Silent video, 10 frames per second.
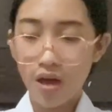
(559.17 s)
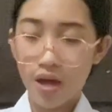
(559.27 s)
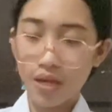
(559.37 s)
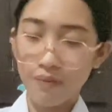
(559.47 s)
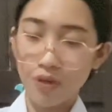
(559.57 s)

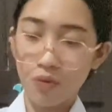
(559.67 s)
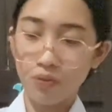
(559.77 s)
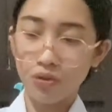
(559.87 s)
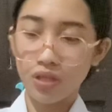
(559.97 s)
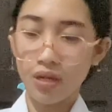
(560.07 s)
I am now
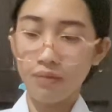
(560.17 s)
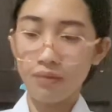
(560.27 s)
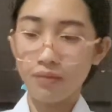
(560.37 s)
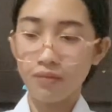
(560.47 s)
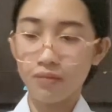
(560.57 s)

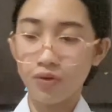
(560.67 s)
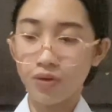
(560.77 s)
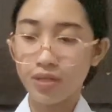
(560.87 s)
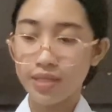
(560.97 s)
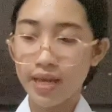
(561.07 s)
putting
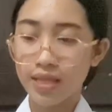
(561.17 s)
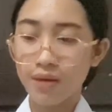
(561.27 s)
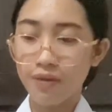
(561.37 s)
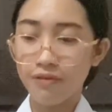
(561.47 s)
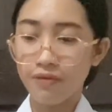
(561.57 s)
or
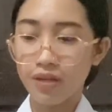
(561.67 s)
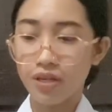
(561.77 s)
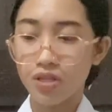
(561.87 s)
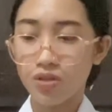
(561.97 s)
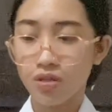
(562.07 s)
sliding my
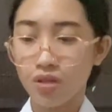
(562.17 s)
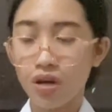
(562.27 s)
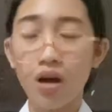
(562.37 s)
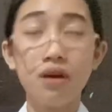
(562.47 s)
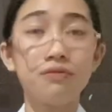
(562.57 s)
fingers on the
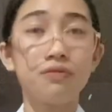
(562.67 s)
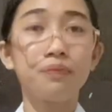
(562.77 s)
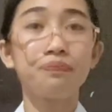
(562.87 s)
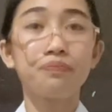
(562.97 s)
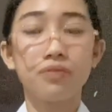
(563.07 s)
cuff
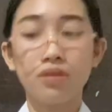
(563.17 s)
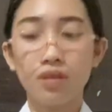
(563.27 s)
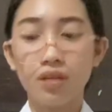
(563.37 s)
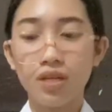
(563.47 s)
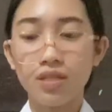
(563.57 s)

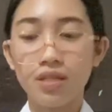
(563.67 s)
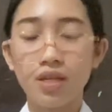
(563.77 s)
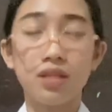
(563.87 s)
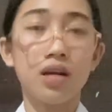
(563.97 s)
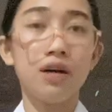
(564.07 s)

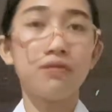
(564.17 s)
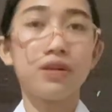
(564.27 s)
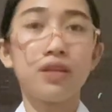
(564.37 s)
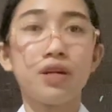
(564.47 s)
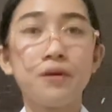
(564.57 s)
inside cuff
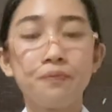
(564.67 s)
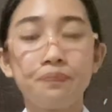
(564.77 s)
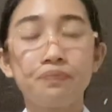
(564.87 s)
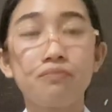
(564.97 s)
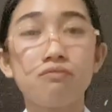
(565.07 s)
rather
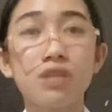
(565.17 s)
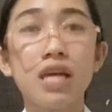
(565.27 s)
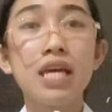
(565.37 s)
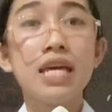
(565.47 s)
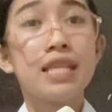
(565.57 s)

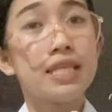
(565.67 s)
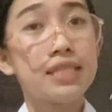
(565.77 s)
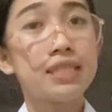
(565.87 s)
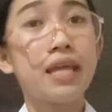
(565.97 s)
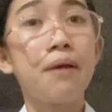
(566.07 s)
this
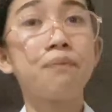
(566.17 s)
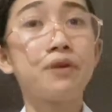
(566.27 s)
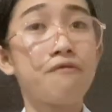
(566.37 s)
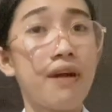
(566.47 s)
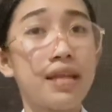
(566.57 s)
step
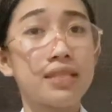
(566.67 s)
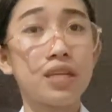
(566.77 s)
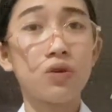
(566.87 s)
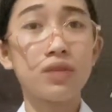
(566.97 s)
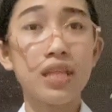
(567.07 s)
prevents
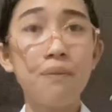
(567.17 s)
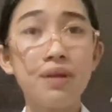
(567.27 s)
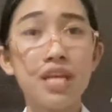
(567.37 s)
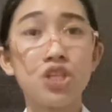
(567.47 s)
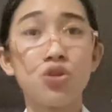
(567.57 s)
the
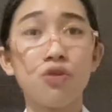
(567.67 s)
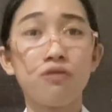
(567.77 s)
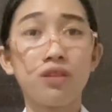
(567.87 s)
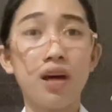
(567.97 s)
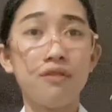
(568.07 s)
contamination
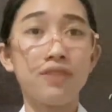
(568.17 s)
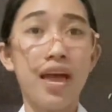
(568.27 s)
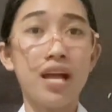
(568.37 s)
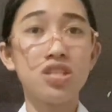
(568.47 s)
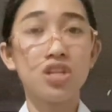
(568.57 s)
of gloved
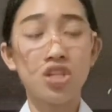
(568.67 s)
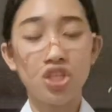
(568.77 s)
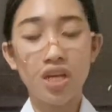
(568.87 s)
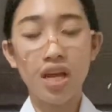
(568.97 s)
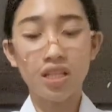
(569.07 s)
hand
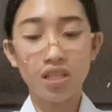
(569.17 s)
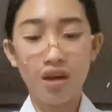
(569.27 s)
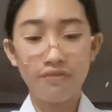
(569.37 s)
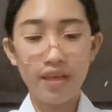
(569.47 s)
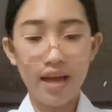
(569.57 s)
touching
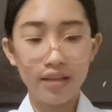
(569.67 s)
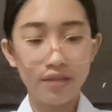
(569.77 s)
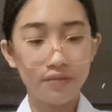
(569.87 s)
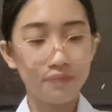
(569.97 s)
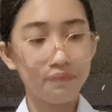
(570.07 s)
ungloved hand
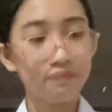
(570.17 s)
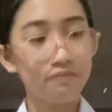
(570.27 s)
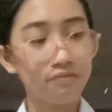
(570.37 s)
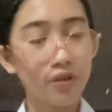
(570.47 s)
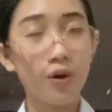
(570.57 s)

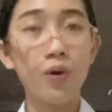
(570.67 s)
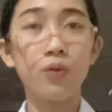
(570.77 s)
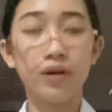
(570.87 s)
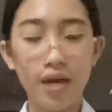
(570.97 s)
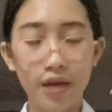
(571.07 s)

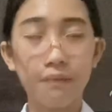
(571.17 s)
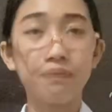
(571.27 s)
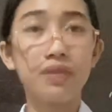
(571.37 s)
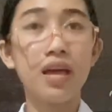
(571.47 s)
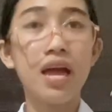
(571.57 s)
okay
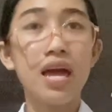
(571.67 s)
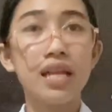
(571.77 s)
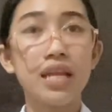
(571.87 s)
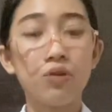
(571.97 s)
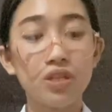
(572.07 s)

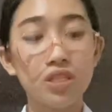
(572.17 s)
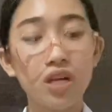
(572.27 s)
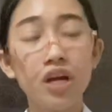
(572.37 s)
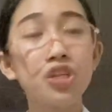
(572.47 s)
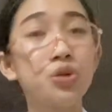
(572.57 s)
now
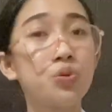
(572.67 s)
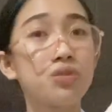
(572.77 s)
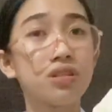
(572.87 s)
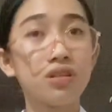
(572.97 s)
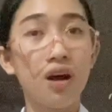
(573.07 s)
discard
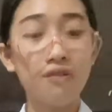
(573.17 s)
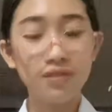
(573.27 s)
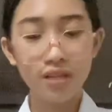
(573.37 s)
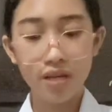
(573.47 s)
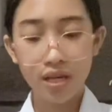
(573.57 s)
used
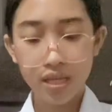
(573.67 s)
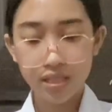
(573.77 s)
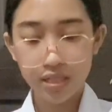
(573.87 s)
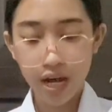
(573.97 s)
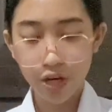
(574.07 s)
gloves
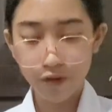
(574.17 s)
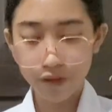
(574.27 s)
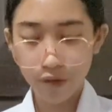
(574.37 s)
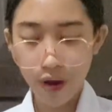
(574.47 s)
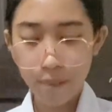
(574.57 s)
inside of
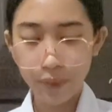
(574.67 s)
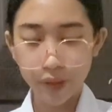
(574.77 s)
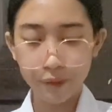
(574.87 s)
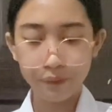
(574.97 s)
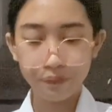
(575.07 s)
the wrapper